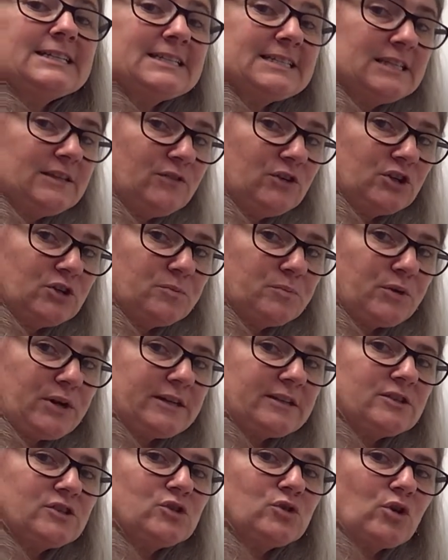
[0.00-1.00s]
See if you can
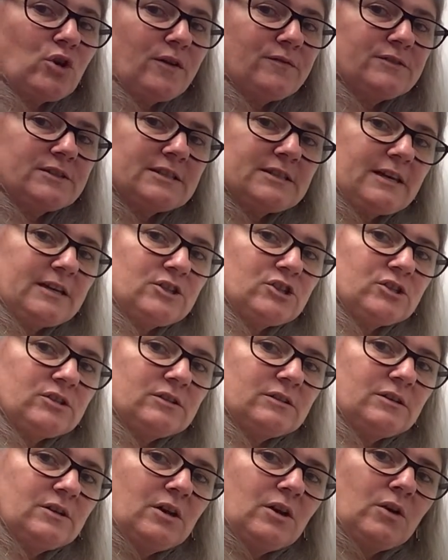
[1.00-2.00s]
practice your conversation
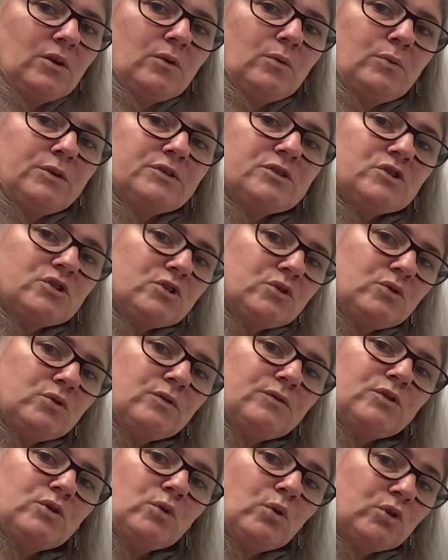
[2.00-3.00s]
with 2
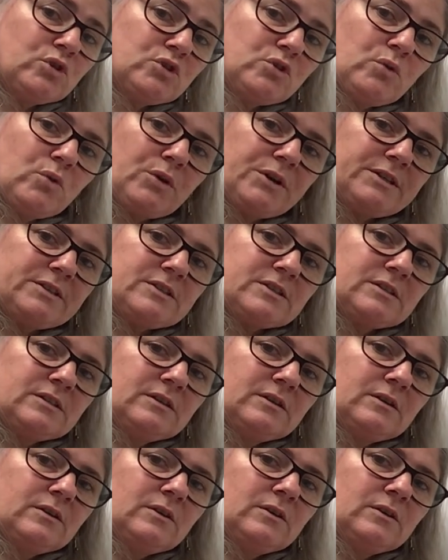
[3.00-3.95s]
of your toys.